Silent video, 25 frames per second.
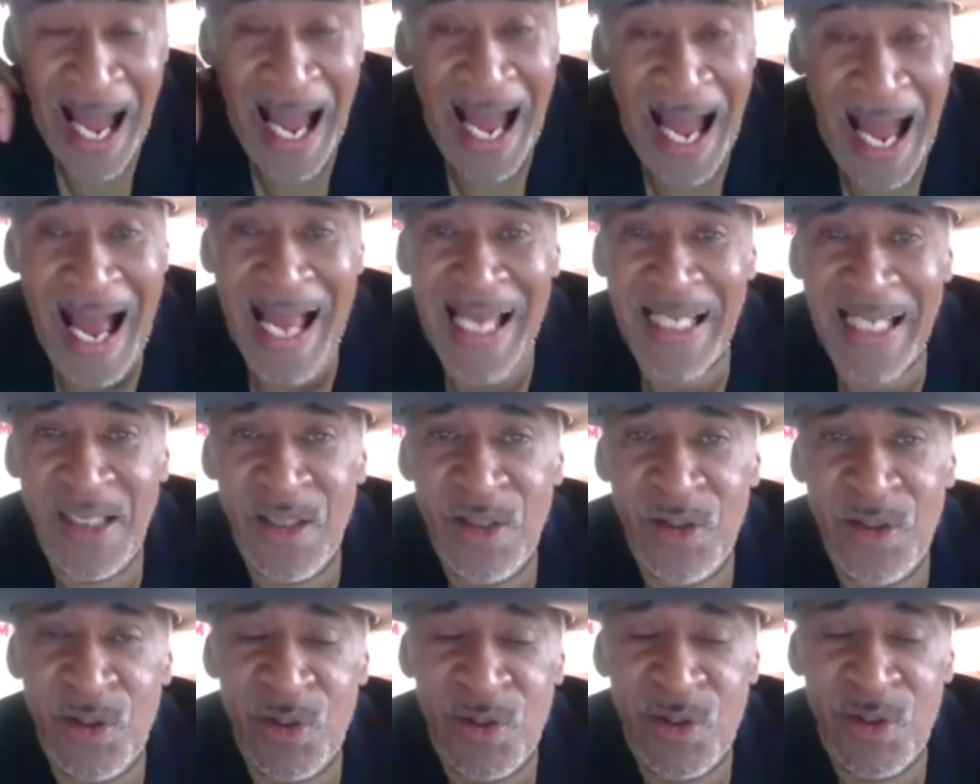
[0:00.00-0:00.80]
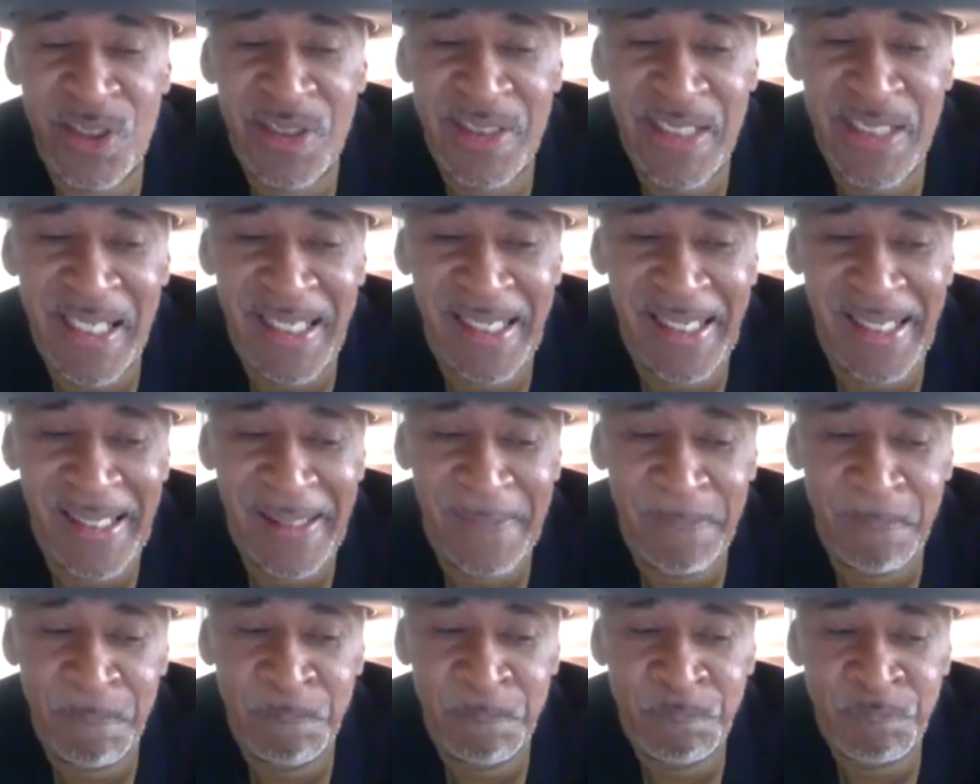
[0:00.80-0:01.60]
I
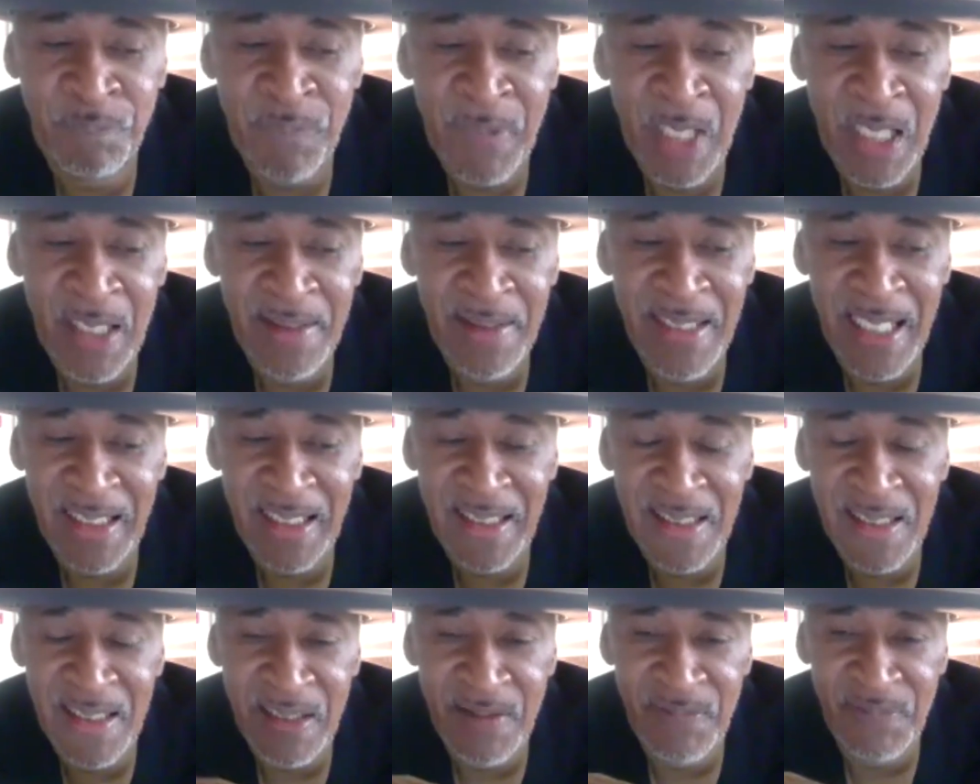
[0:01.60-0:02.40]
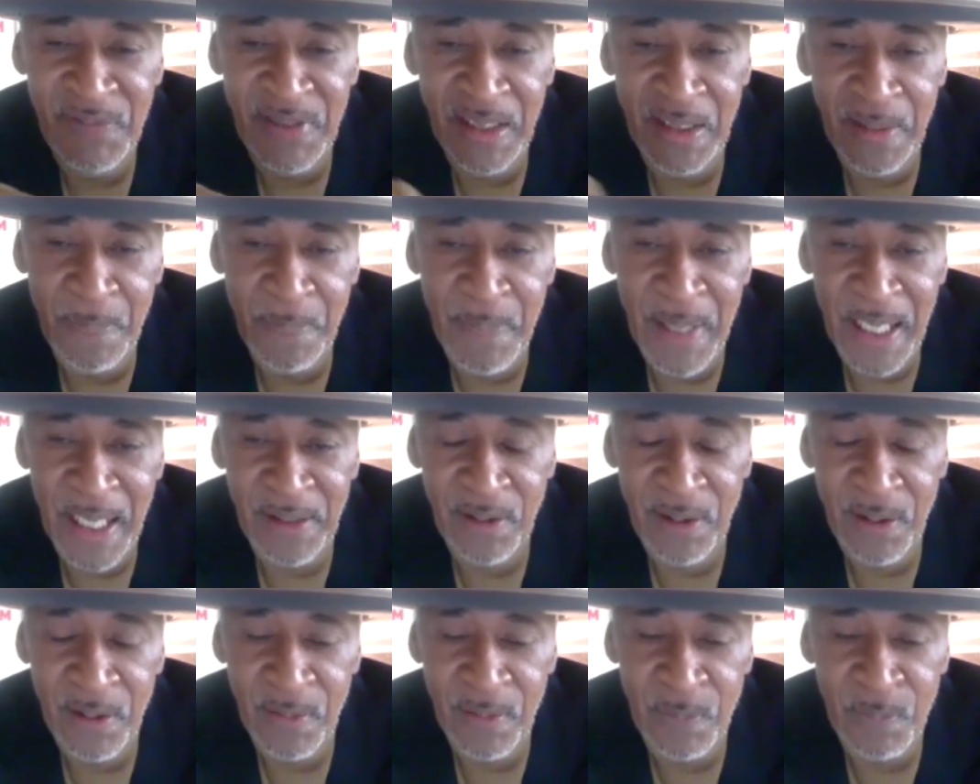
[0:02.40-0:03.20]
understand negativity
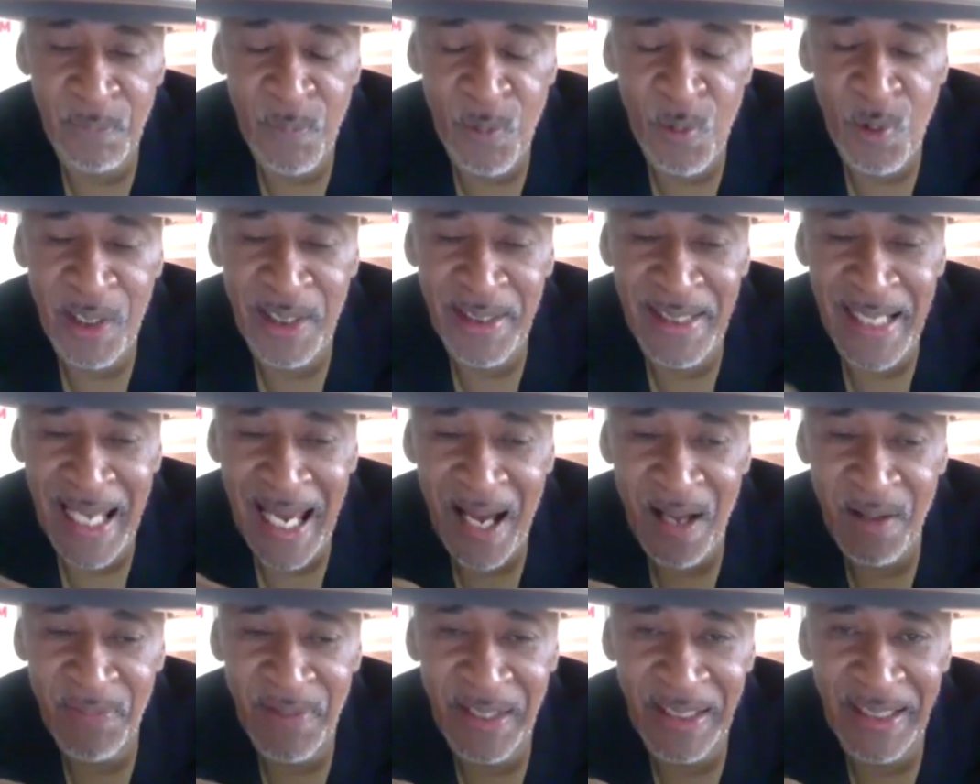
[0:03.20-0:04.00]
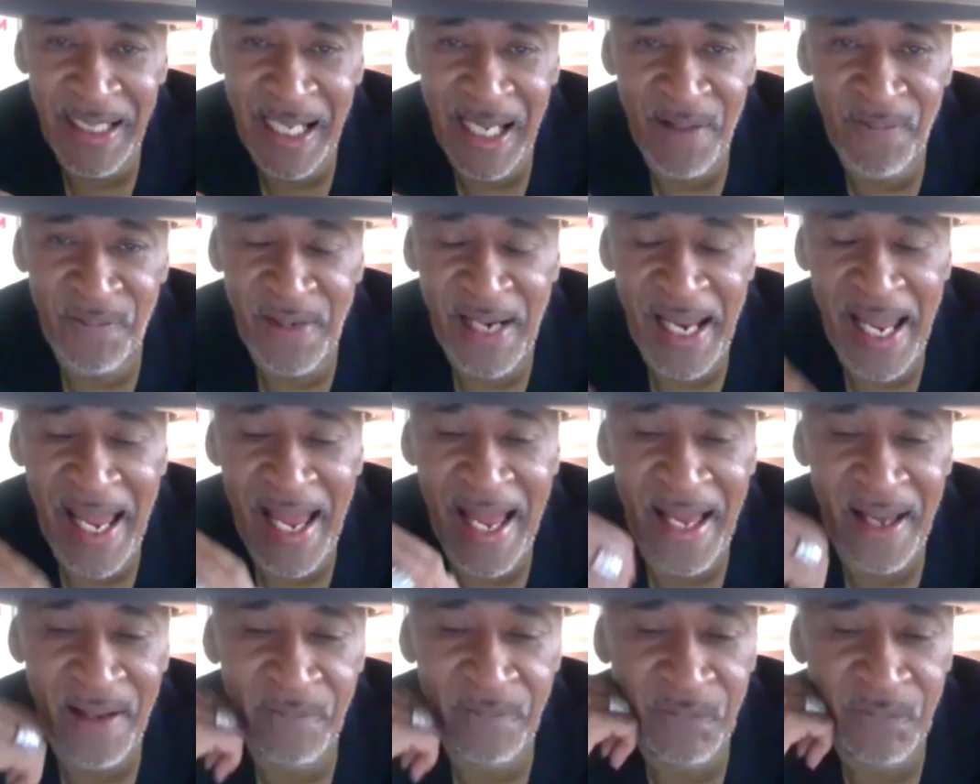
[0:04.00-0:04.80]
better more now than I ever have